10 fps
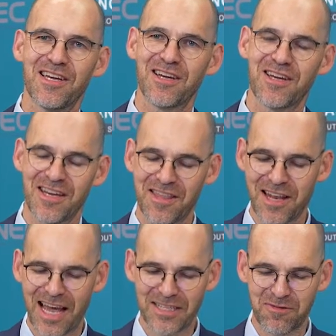in
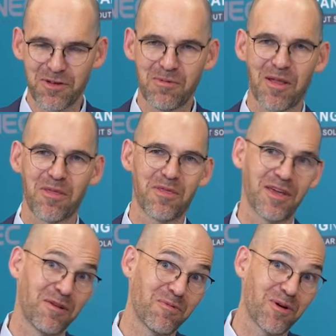the last few months
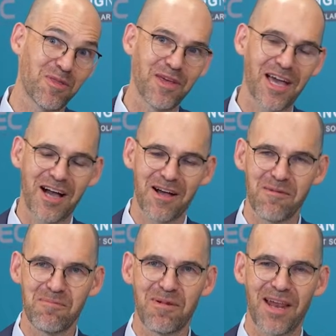and what they
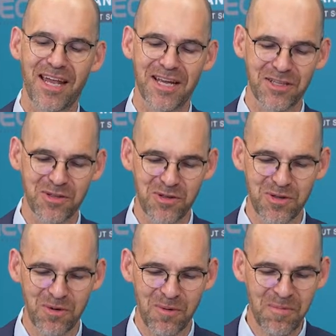are planning to
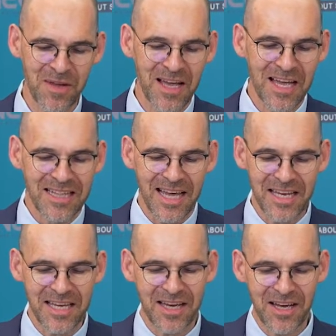do.
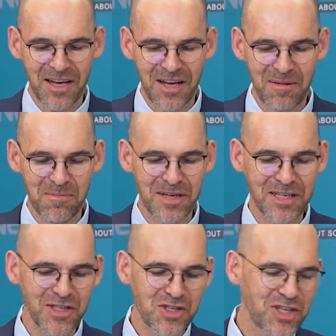Dany,
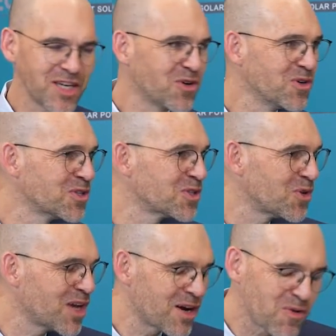
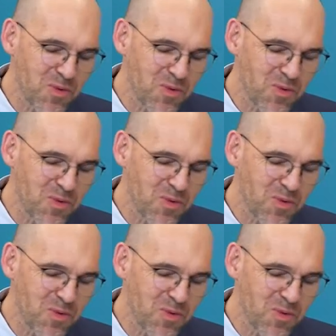JinkoSolar